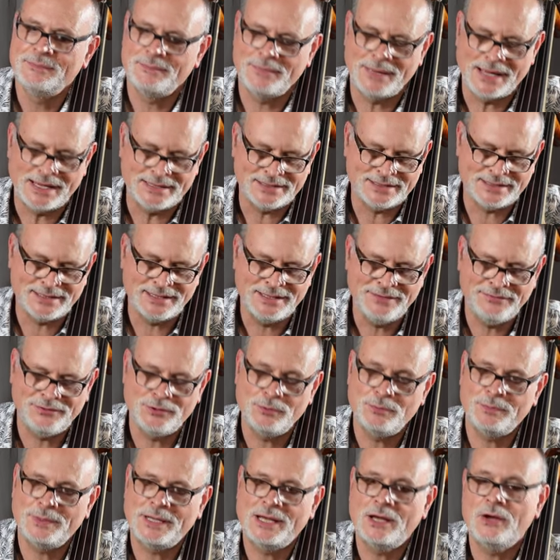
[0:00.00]
But if
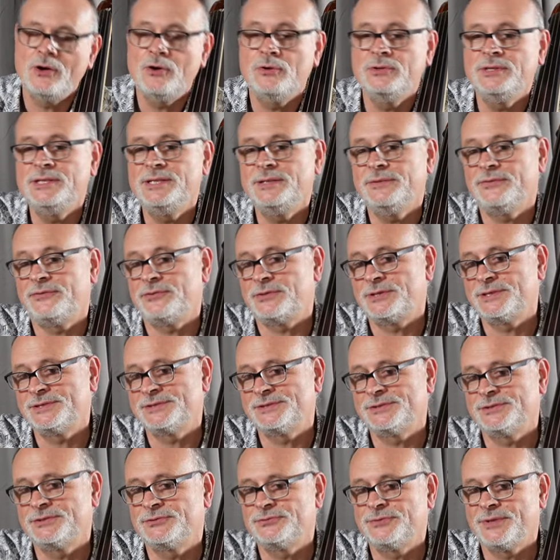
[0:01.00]
you play only, for
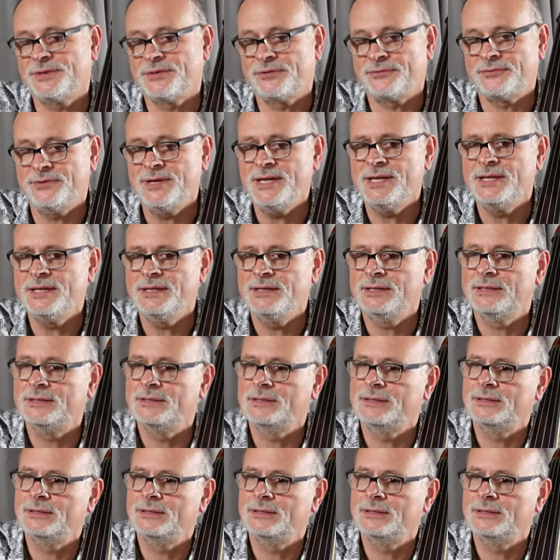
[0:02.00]
instance, with three,